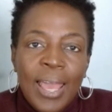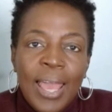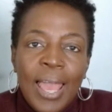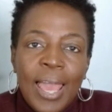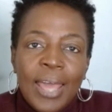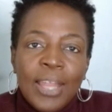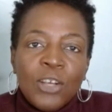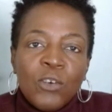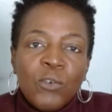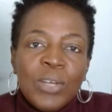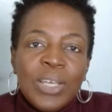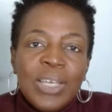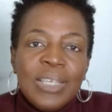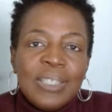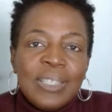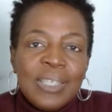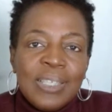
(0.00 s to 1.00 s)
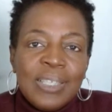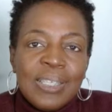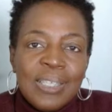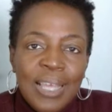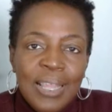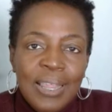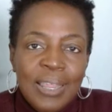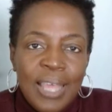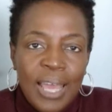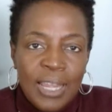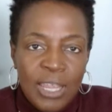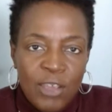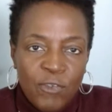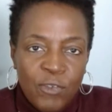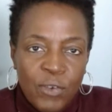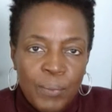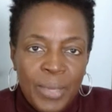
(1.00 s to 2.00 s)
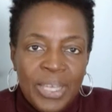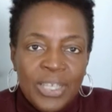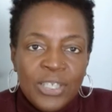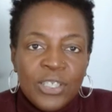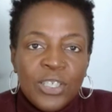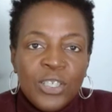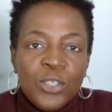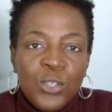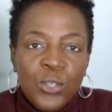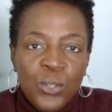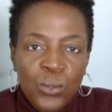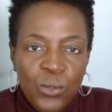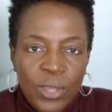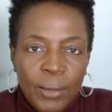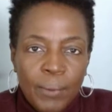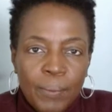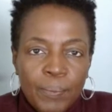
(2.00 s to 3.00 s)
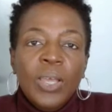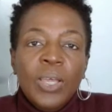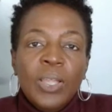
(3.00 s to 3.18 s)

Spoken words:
and agrees to send that information to them.